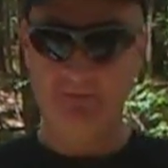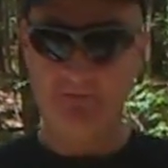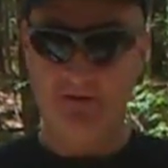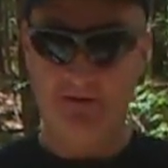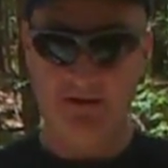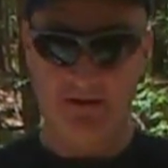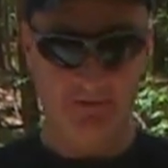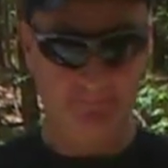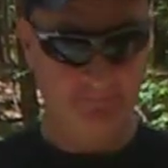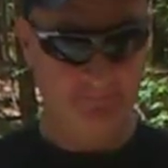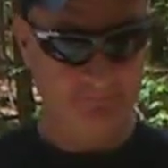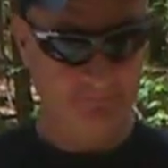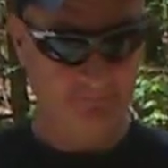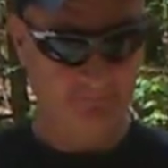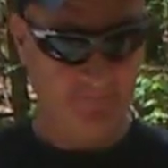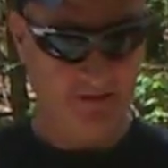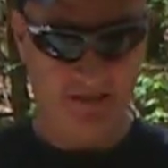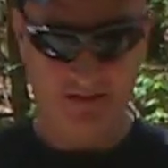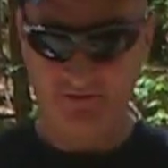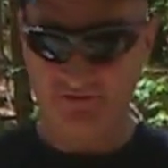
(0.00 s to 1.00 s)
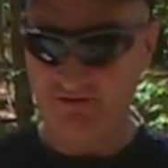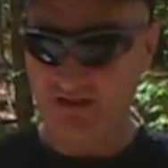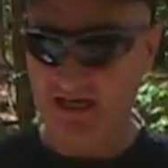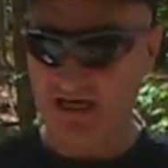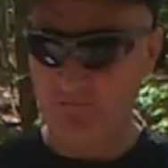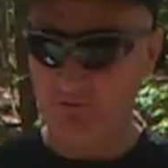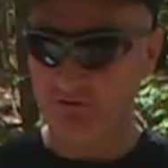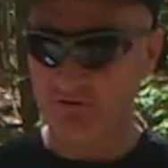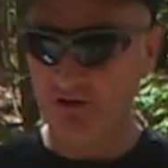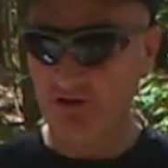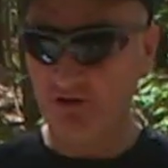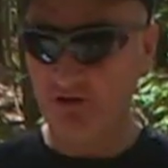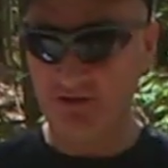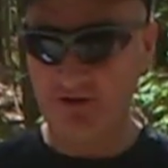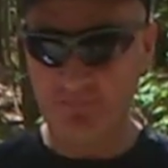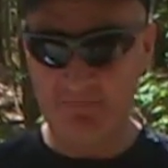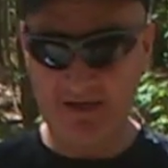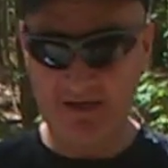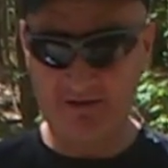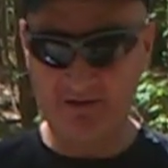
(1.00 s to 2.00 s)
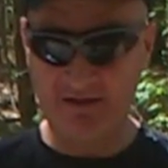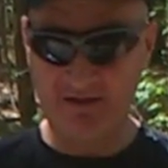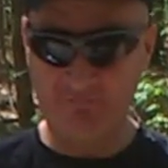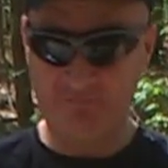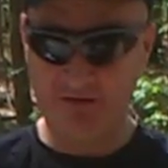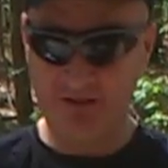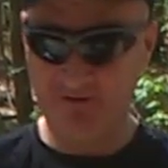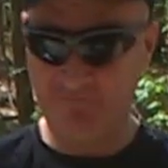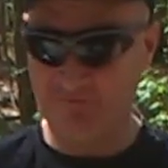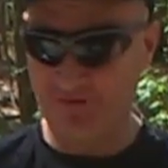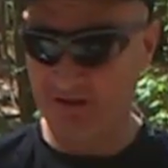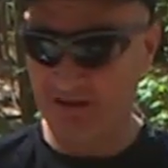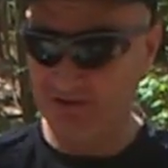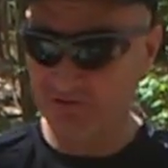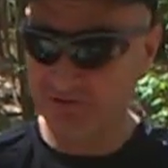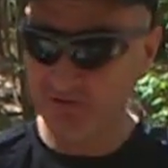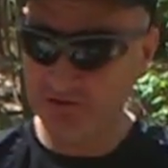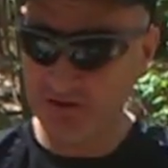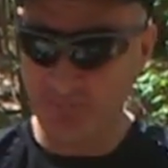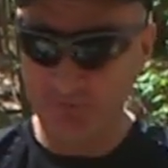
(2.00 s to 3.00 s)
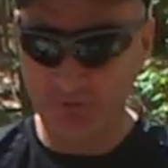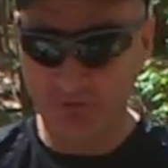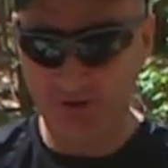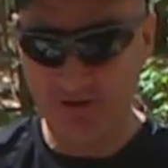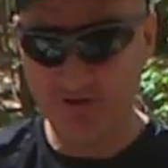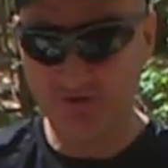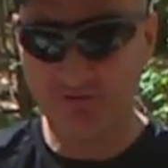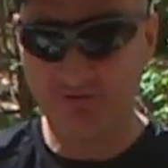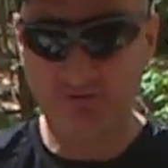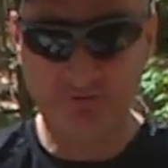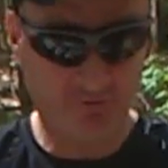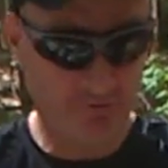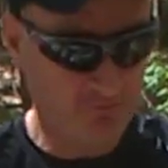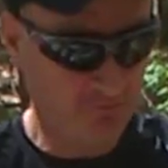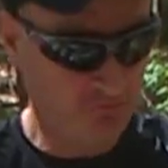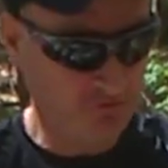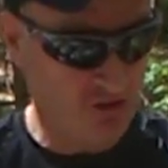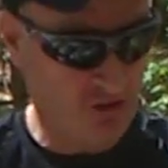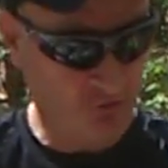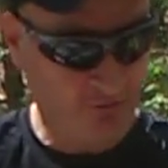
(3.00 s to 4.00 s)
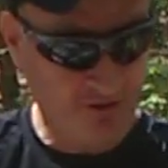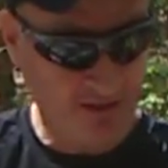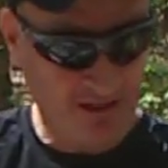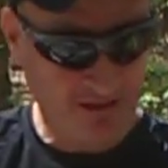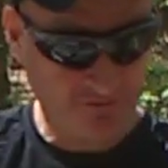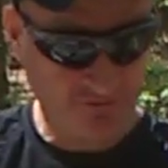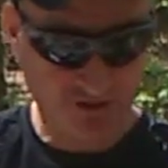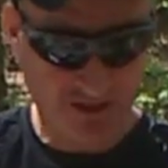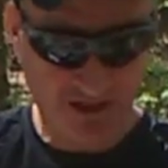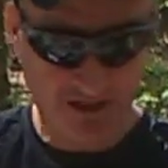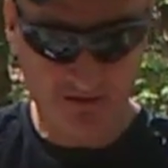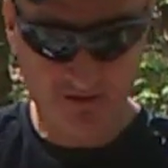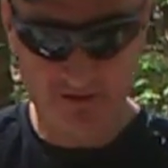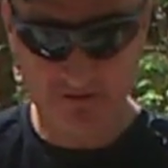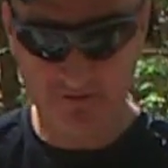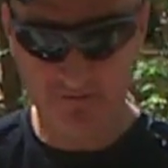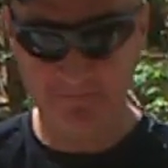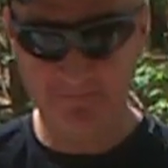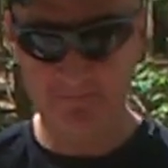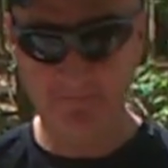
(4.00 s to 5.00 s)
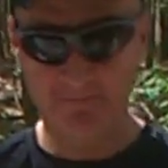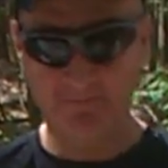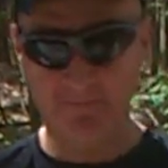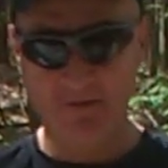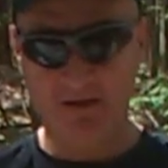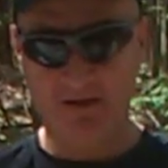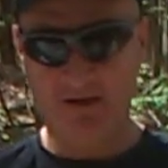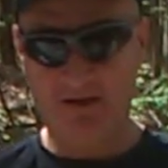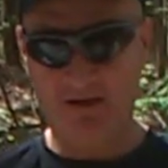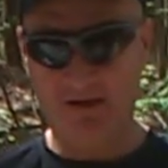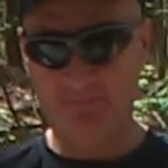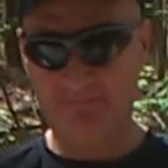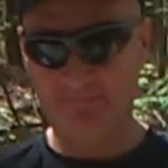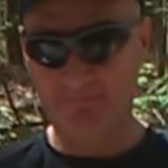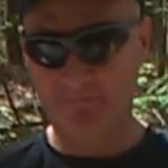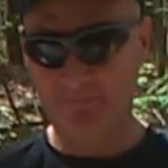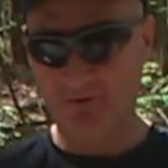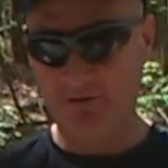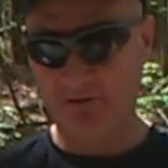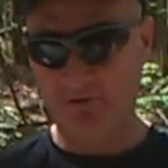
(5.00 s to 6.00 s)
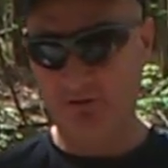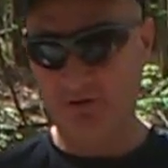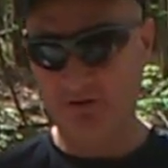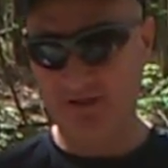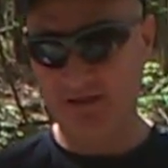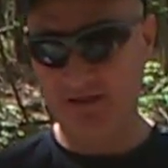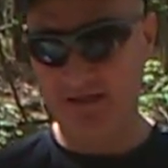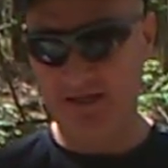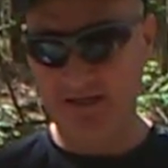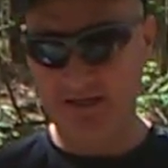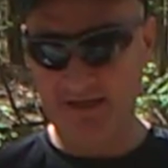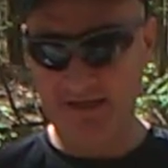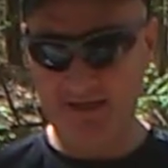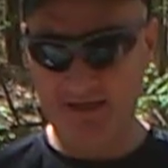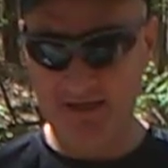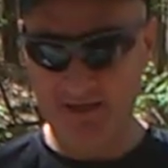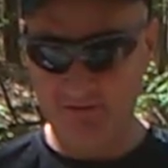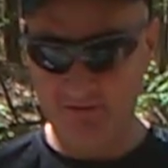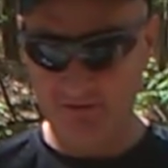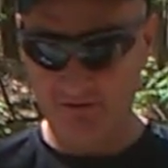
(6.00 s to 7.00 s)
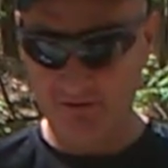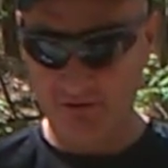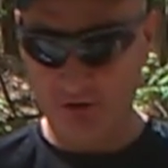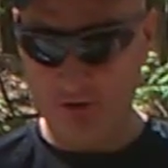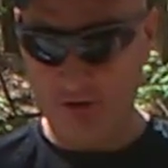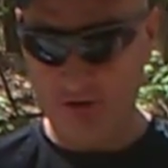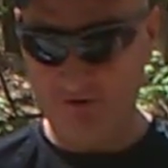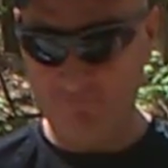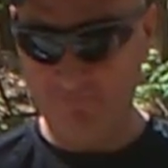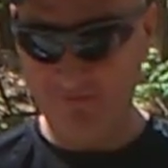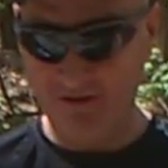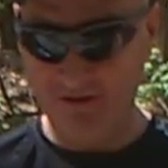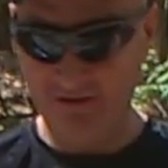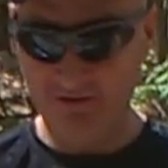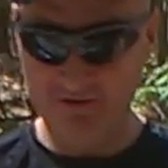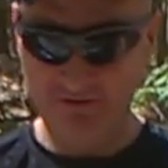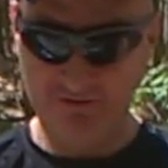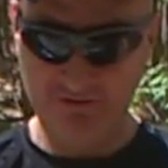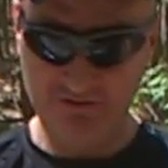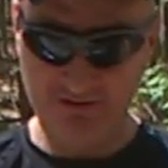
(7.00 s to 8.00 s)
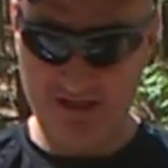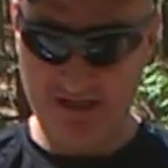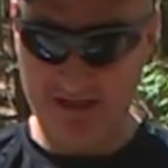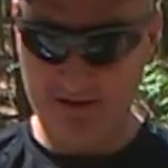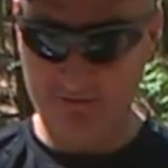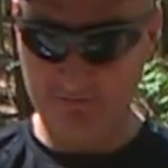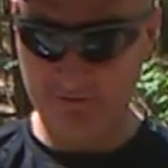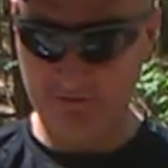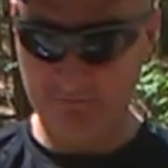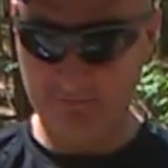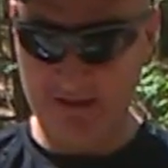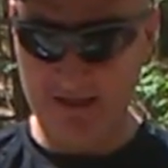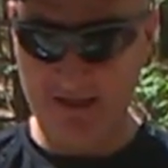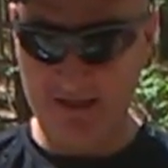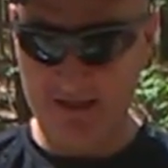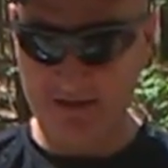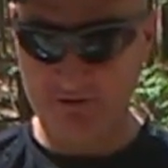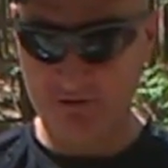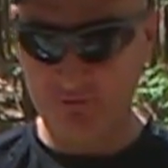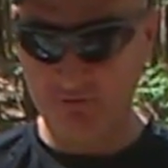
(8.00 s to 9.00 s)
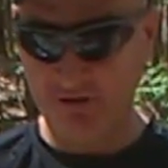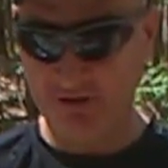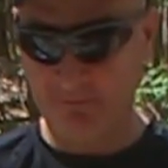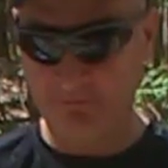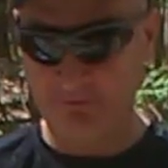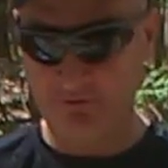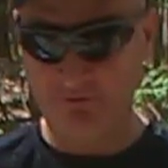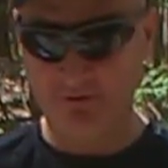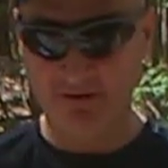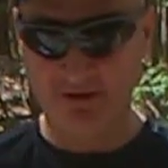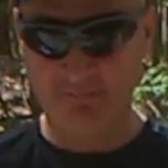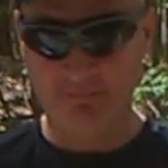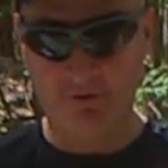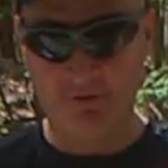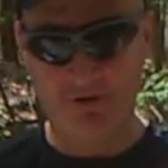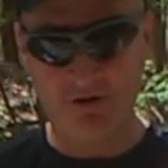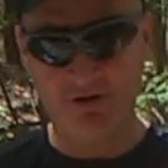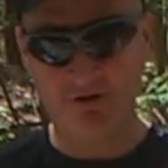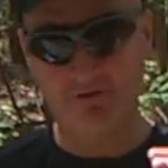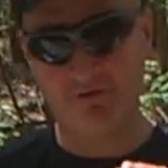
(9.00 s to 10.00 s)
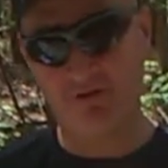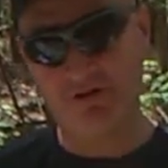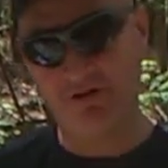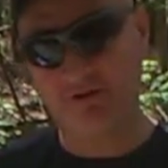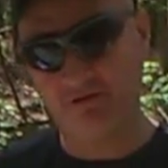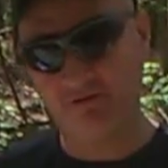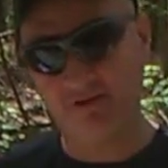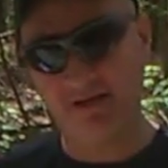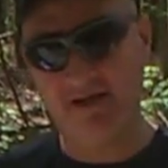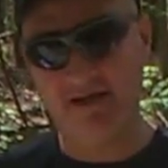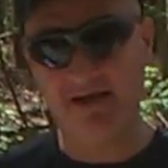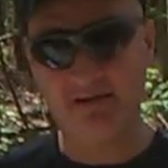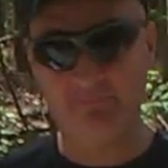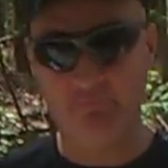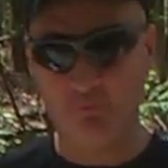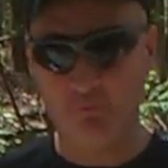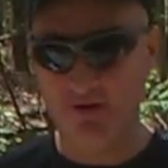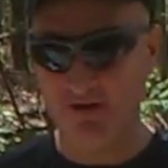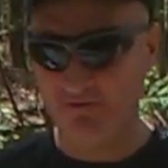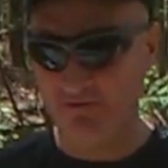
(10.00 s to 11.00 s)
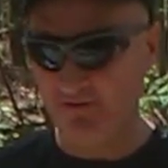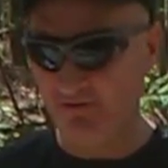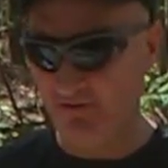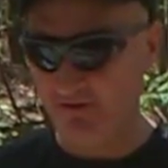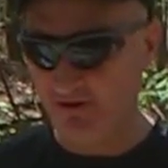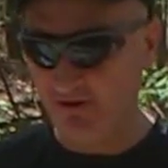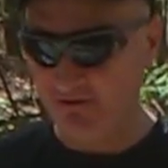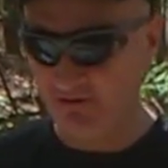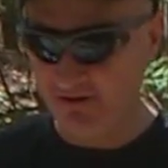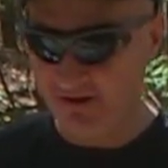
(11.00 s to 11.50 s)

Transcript: um, that aside, we're talking about getting ready for Easter. Got a little Easter little solar dancers out here. Um, looking at a coffee stout by Otter Creek Brewing, partner collab with their